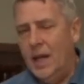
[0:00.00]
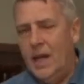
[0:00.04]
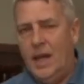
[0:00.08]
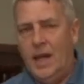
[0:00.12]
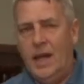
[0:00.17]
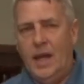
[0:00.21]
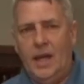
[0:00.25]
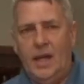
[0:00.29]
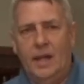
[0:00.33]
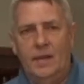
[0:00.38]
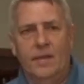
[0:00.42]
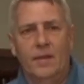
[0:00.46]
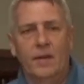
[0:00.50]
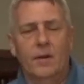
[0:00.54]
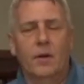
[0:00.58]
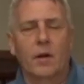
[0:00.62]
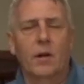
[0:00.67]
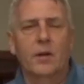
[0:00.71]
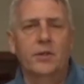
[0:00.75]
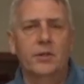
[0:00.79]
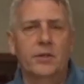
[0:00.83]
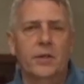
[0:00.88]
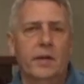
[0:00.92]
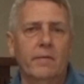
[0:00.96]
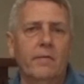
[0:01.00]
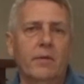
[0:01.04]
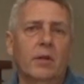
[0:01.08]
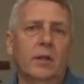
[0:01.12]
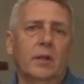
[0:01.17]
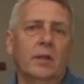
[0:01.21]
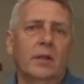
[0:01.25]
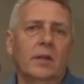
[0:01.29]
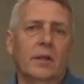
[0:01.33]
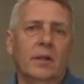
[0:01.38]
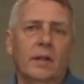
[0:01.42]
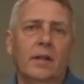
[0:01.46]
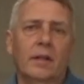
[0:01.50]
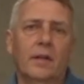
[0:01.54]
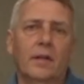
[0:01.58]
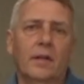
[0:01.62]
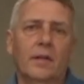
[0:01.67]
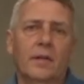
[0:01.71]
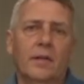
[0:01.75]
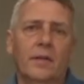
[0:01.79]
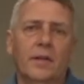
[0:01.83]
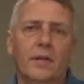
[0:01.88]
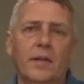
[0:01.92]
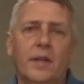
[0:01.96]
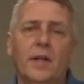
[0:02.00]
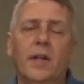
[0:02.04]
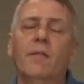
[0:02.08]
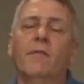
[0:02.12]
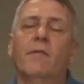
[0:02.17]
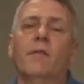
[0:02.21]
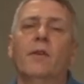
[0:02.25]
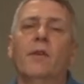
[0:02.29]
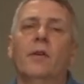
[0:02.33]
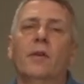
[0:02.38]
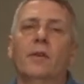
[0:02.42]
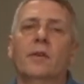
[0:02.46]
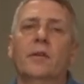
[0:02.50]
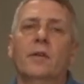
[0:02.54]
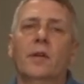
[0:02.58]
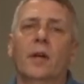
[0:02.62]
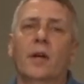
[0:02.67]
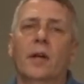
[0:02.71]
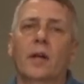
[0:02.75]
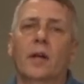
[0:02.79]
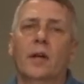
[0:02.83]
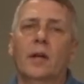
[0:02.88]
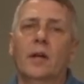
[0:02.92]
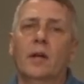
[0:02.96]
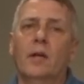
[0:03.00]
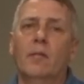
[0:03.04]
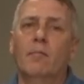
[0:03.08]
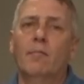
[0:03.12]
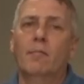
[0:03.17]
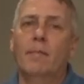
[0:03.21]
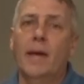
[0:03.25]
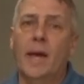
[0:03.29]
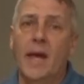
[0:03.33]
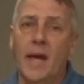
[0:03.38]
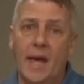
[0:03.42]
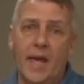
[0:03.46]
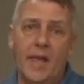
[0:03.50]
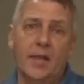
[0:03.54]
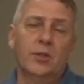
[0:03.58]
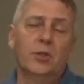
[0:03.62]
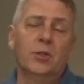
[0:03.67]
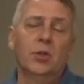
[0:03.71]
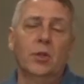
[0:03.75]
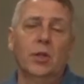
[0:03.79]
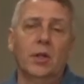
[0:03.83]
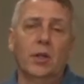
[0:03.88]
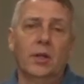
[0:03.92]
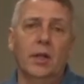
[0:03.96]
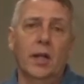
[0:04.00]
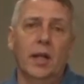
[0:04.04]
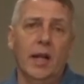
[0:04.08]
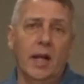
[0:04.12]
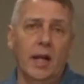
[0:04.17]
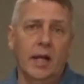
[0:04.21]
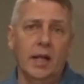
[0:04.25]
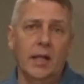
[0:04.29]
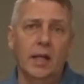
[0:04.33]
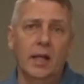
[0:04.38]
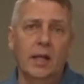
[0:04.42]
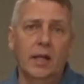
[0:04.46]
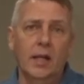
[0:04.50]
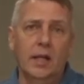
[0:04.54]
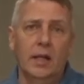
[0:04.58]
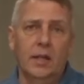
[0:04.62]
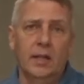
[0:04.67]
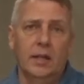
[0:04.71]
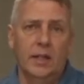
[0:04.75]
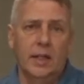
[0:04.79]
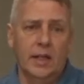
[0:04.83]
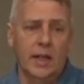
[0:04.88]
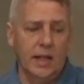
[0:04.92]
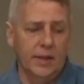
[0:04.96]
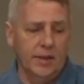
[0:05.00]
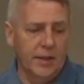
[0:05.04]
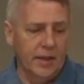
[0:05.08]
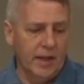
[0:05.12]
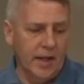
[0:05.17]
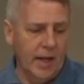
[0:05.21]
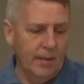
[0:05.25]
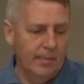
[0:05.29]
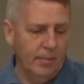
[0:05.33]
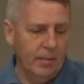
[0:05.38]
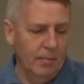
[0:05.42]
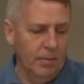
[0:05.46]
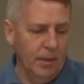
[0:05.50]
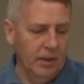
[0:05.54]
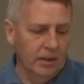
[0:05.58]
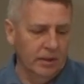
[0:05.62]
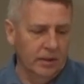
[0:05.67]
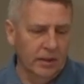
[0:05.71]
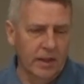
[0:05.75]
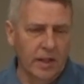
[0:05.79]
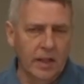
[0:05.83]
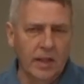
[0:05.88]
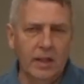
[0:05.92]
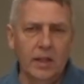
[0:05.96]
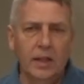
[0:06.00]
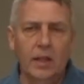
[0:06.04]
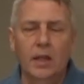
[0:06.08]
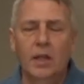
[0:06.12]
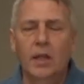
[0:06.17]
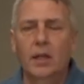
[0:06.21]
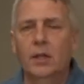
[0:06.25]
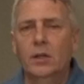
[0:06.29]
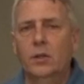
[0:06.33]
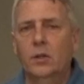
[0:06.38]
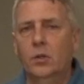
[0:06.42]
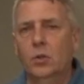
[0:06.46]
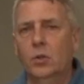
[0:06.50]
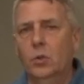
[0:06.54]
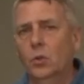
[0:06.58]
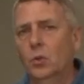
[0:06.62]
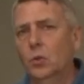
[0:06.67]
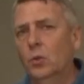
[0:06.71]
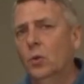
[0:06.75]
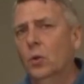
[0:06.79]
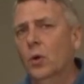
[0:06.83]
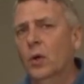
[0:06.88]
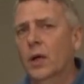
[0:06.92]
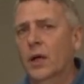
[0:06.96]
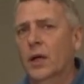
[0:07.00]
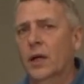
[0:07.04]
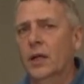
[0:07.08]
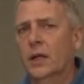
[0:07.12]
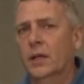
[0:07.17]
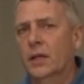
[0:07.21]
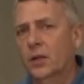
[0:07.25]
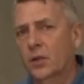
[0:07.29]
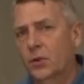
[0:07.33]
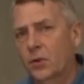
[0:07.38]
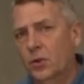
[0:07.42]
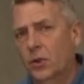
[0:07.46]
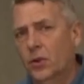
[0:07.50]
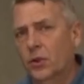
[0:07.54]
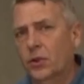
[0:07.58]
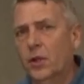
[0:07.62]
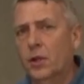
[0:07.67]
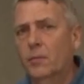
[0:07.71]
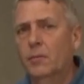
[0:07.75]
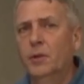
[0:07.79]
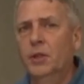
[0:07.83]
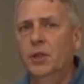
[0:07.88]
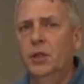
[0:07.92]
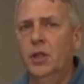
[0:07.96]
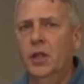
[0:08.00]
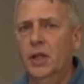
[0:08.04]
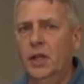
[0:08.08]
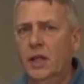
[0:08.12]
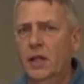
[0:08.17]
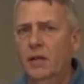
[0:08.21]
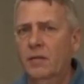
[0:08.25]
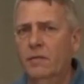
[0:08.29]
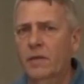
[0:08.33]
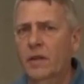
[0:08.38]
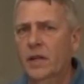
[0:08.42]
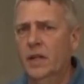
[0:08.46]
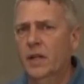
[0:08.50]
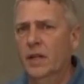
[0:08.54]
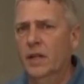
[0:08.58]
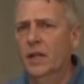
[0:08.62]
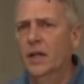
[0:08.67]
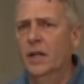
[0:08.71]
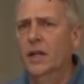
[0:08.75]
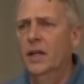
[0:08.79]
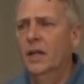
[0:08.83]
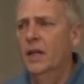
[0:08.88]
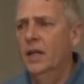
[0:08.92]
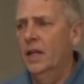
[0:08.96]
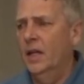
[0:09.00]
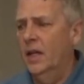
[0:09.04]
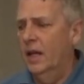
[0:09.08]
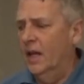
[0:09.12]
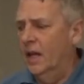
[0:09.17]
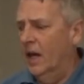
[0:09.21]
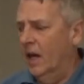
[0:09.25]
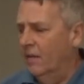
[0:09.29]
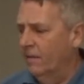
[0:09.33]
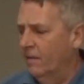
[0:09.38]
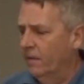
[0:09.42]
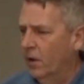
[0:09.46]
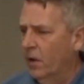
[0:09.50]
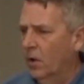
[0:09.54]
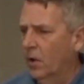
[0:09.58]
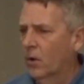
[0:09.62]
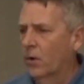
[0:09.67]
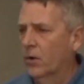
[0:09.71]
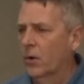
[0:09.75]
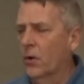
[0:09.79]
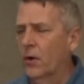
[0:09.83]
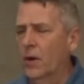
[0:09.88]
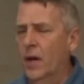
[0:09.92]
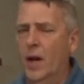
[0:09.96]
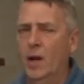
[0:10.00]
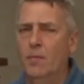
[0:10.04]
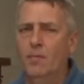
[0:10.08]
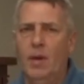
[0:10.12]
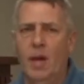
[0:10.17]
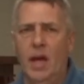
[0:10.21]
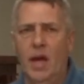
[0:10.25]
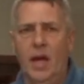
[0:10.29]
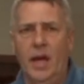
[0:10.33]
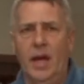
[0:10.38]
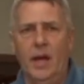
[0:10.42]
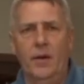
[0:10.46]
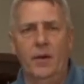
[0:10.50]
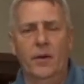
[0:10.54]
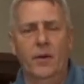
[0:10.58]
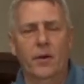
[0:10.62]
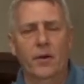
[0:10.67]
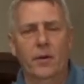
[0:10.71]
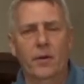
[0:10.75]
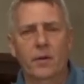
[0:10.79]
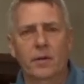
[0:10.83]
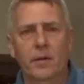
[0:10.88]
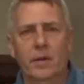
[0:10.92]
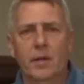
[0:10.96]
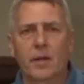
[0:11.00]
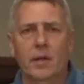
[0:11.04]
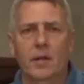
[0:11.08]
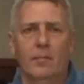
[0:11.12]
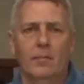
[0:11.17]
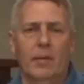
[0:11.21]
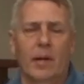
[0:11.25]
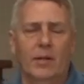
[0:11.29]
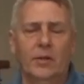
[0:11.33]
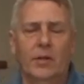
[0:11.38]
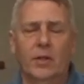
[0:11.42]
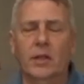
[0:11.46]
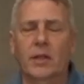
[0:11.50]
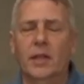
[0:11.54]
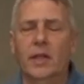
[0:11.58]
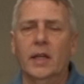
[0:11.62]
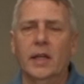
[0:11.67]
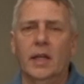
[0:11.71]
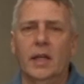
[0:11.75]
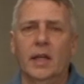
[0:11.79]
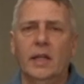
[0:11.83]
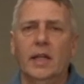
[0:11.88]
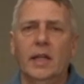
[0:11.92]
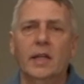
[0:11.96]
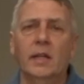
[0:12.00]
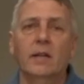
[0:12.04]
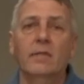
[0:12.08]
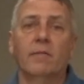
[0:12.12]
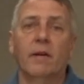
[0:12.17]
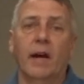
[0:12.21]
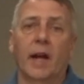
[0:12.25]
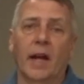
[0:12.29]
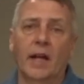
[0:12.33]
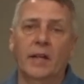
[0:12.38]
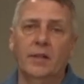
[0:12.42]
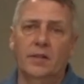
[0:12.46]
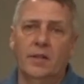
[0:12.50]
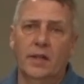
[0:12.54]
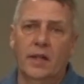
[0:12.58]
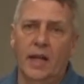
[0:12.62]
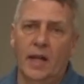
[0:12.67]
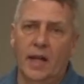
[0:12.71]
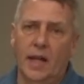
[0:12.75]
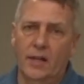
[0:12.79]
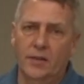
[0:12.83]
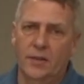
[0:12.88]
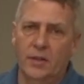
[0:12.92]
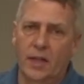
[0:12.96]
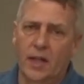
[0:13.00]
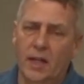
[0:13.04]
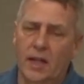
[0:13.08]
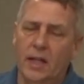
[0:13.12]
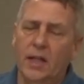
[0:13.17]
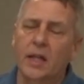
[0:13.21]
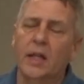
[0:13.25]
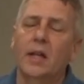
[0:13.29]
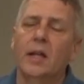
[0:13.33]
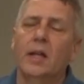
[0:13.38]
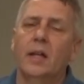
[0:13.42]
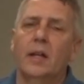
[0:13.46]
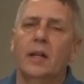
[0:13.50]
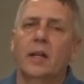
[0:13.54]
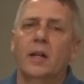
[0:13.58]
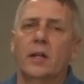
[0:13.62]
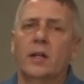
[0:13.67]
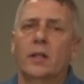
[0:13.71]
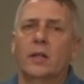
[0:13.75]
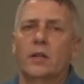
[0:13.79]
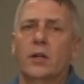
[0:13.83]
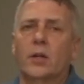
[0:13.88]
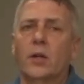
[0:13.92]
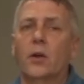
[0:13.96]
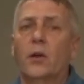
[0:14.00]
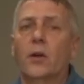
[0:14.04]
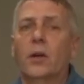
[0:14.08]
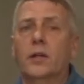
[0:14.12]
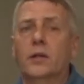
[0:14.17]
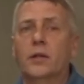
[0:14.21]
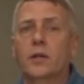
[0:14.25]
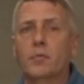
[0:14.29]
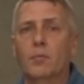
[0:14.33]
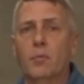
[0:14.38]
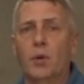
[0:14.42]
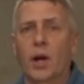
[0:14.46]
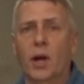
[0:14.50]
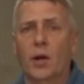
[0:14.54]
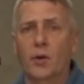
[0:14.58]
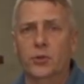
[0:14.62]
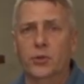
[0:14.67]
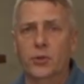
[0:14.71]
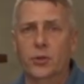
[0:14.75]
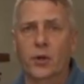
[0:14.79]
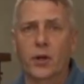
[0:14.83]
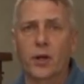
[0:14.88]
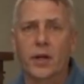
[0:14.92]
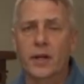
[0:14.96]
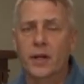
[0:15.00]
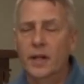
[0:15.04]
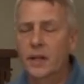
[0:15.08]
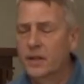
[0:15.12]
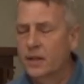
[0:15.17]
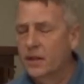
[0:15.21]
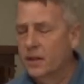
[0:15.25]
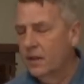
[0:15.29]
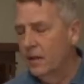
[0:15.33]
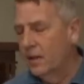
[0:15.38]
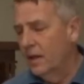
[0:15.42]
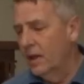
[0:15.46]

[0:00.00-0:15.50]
And there are several different paths you can take to get the capability to control your machine via an iPhone or an iPad or basically any device that has a current browser on it.